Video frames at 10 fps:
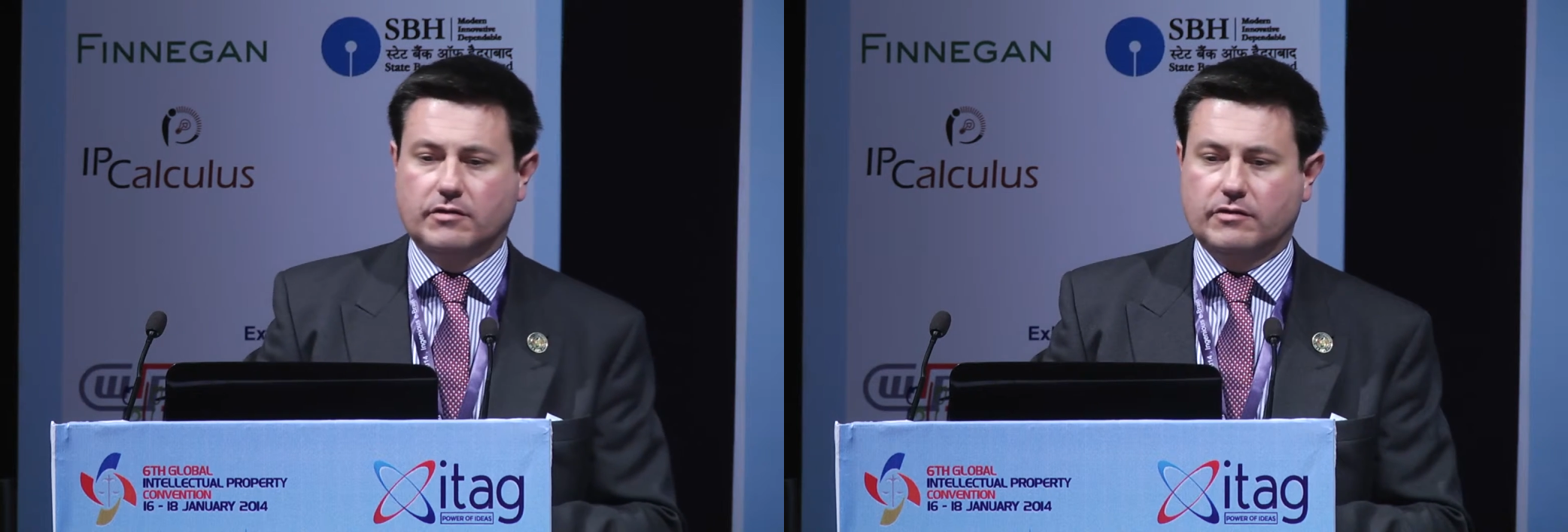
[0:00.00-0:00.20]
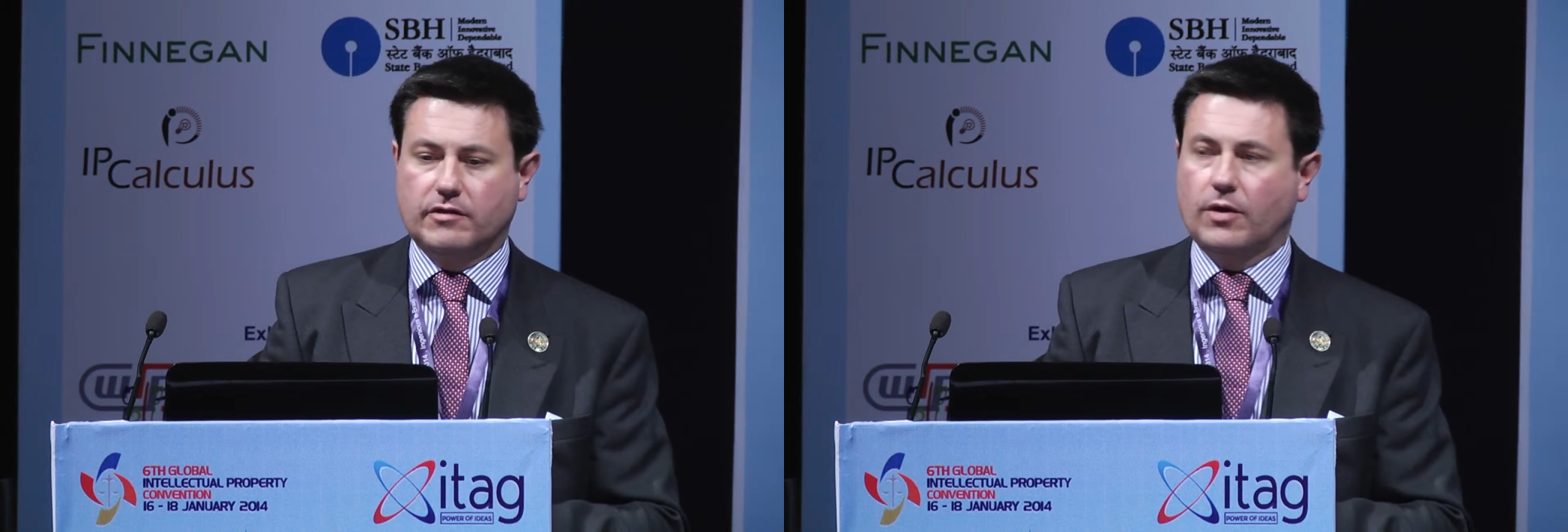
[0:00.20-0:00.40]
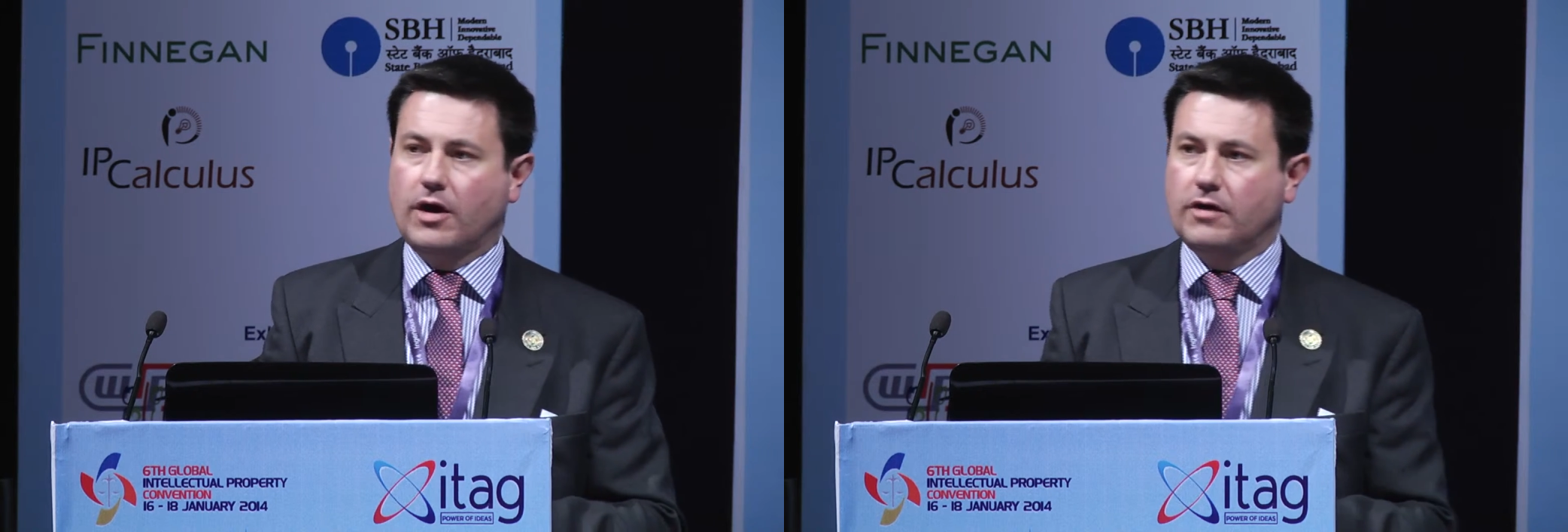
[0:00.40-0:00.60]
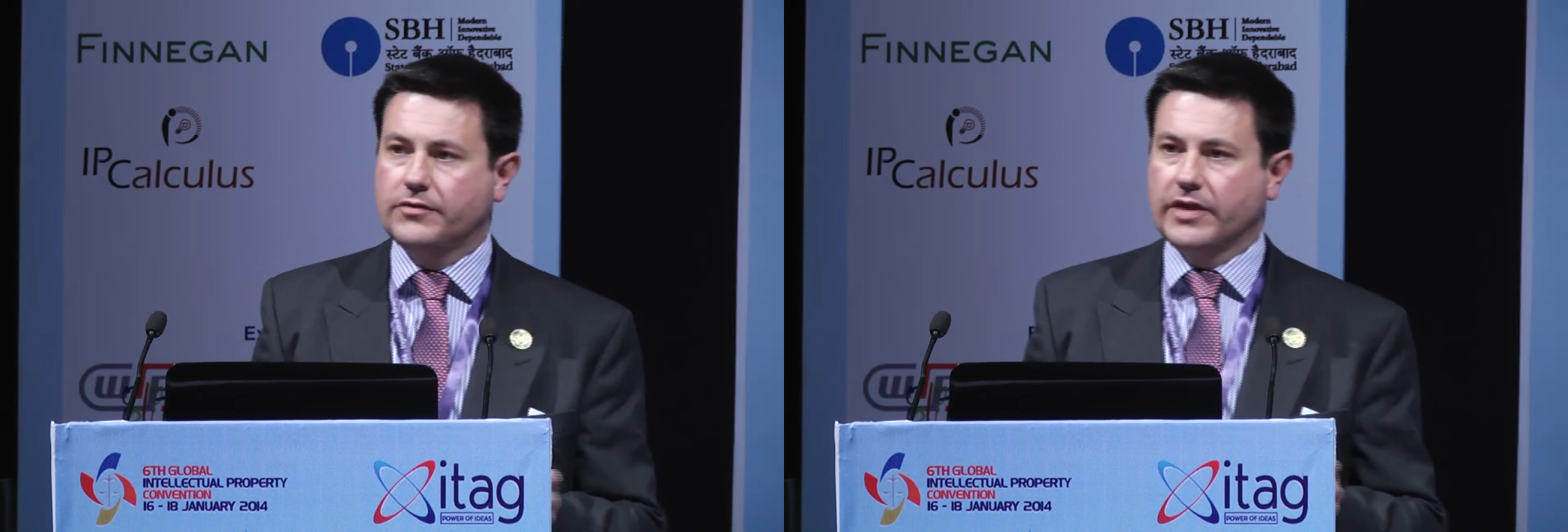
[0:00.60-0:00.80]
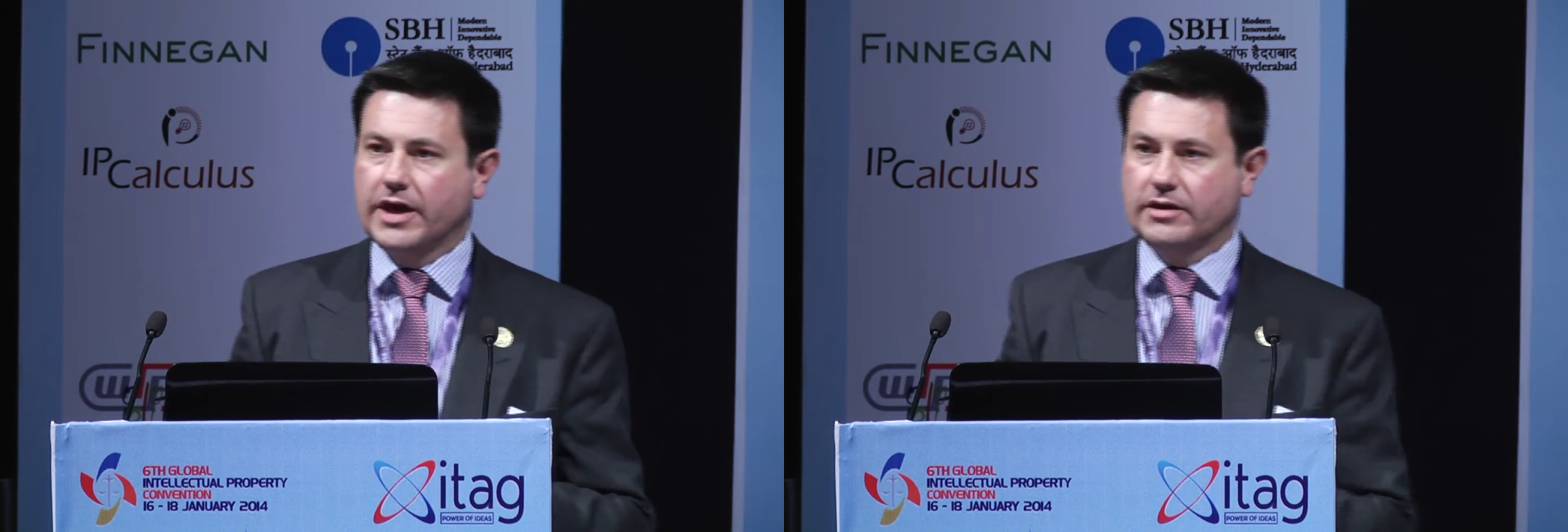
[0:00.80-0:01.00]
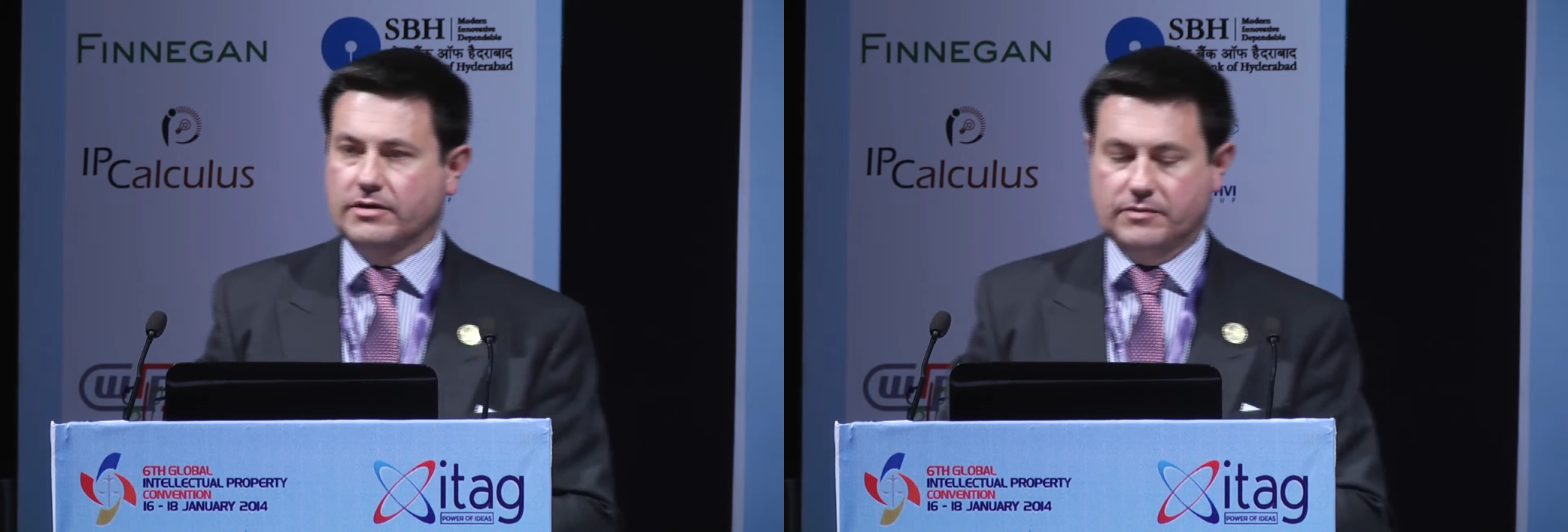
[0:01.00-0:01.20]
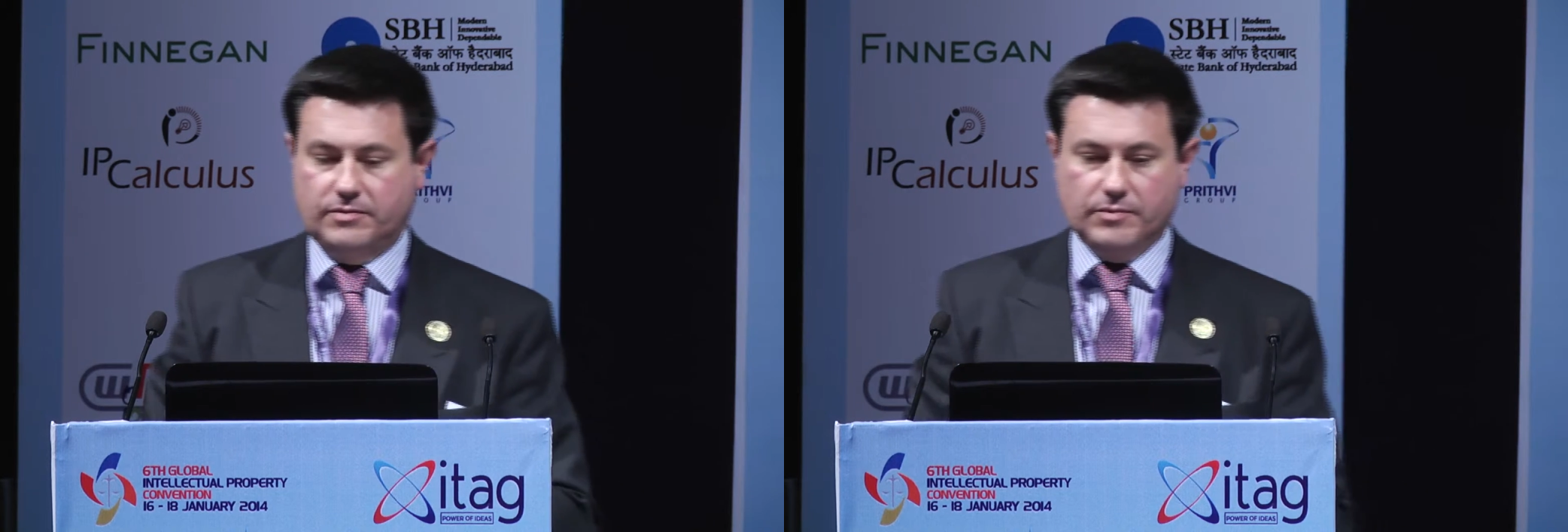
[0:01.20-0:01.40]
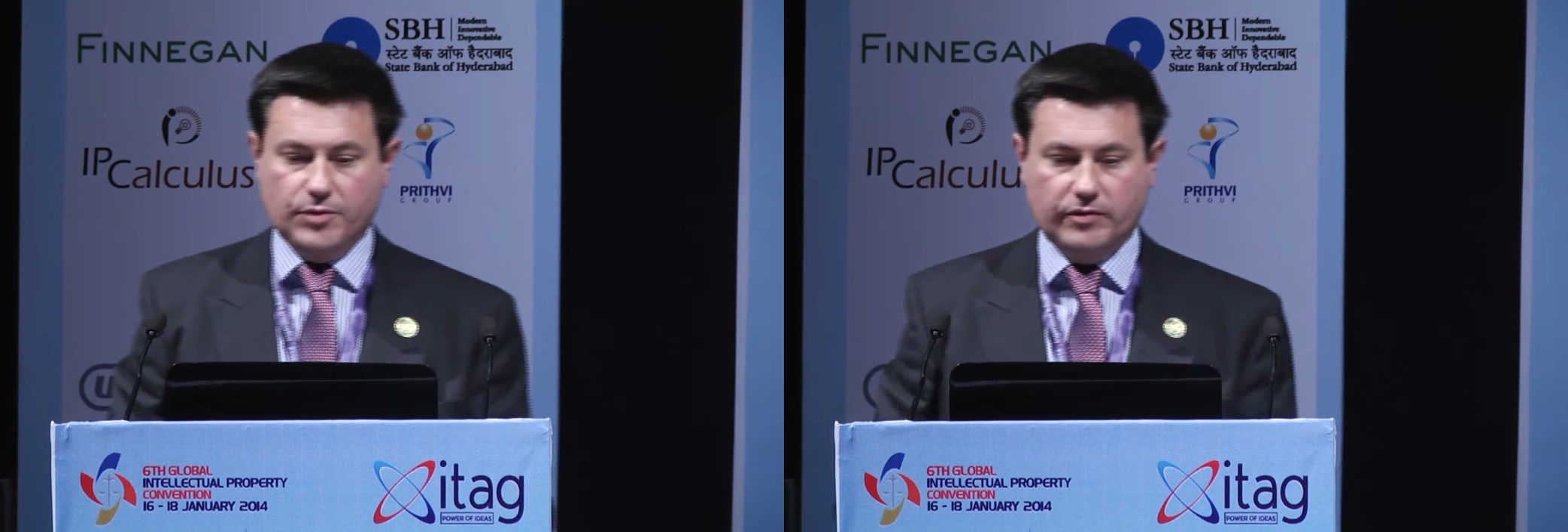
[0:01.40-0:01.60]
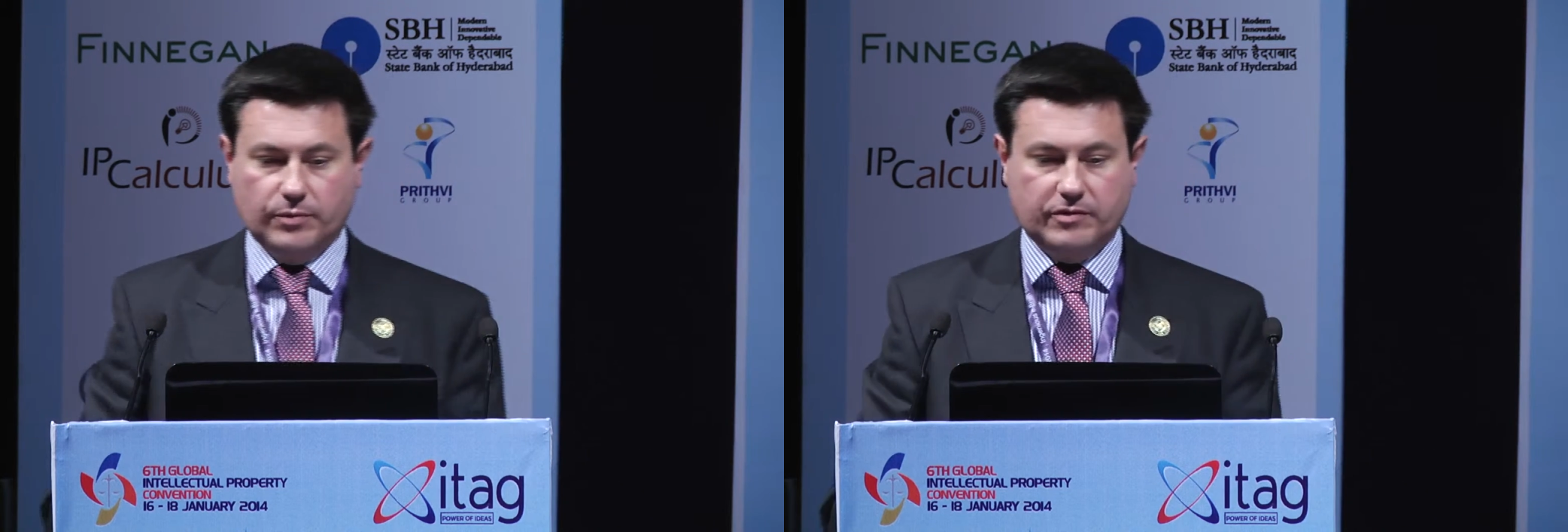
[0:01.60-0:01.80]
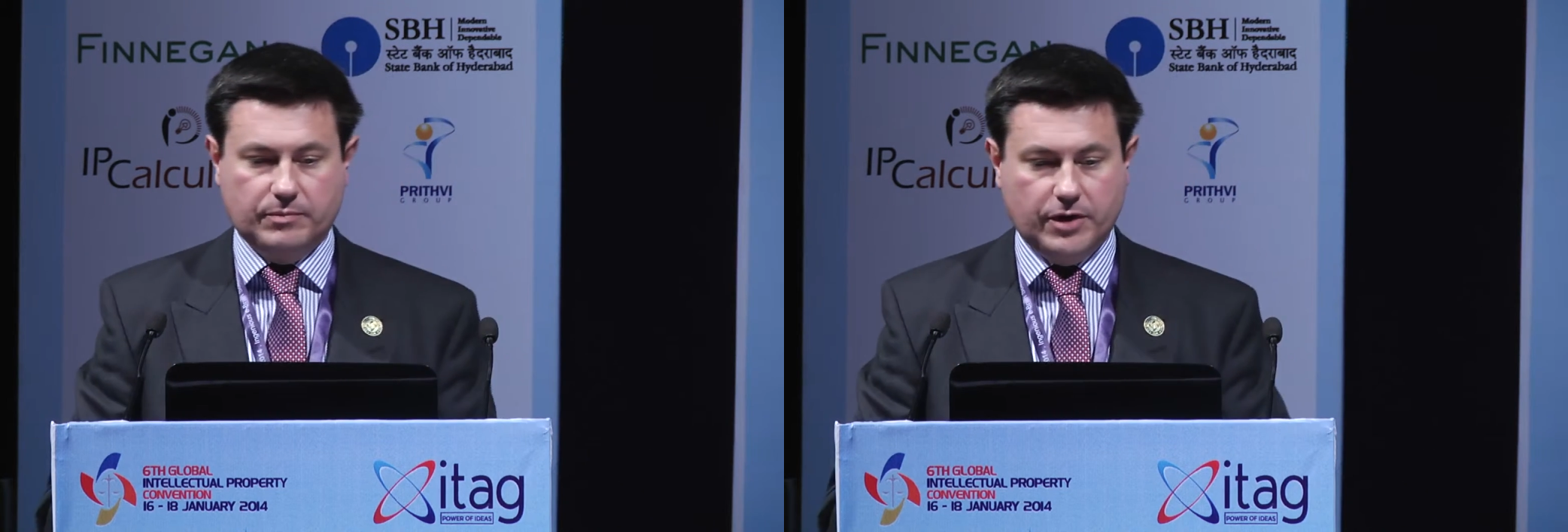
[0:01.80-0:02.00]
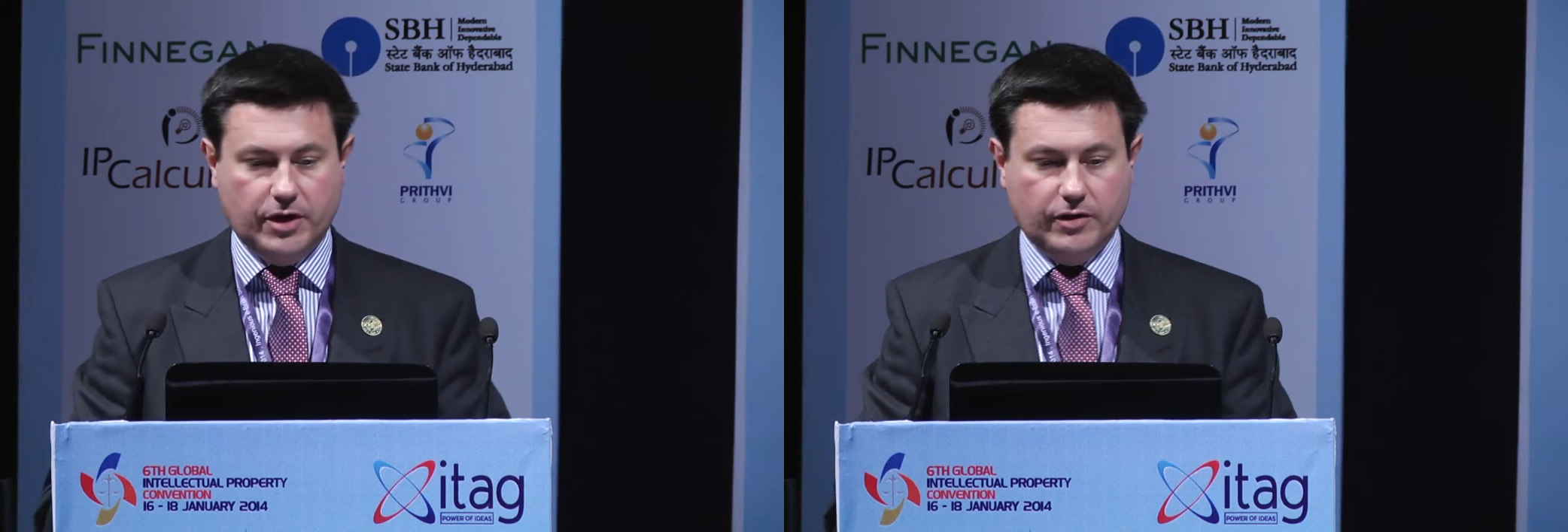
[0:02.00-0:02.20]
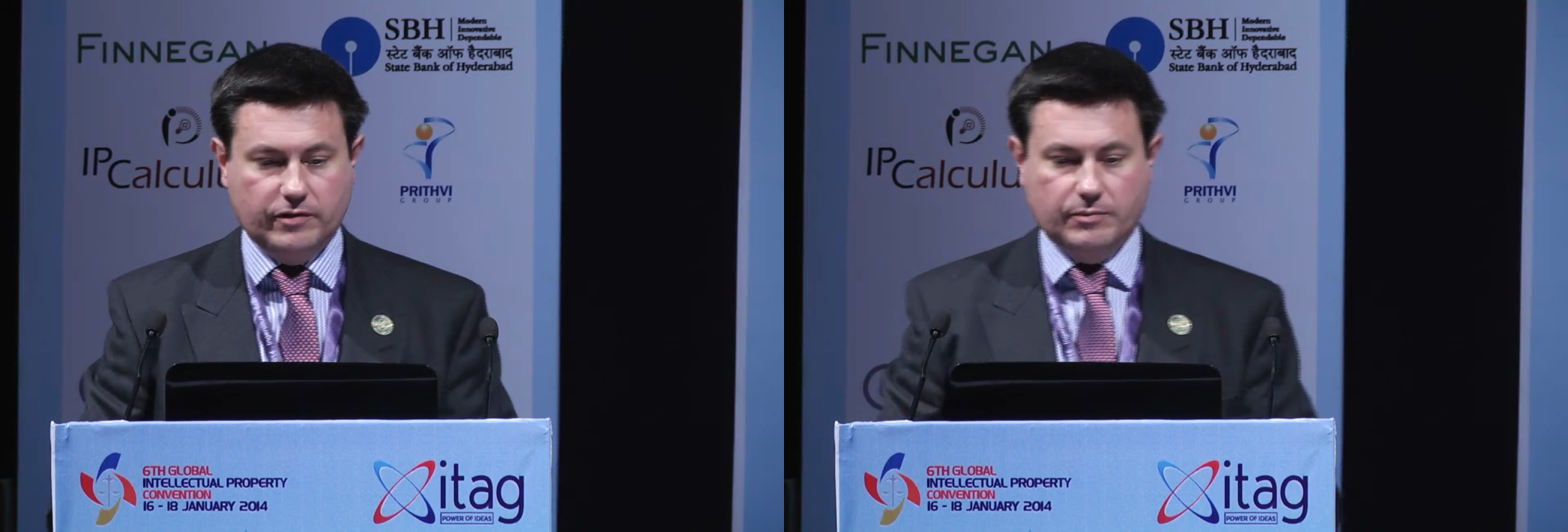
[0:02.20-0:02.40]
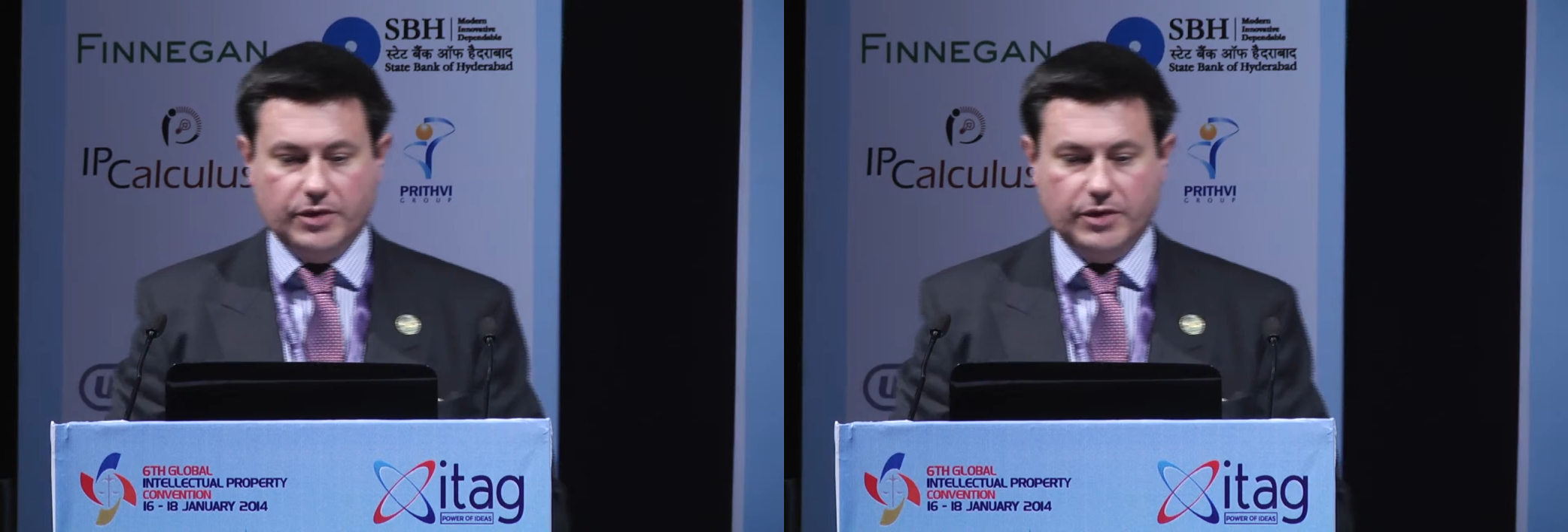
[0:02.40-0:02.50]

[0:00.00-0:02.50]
So after that, the music was composed,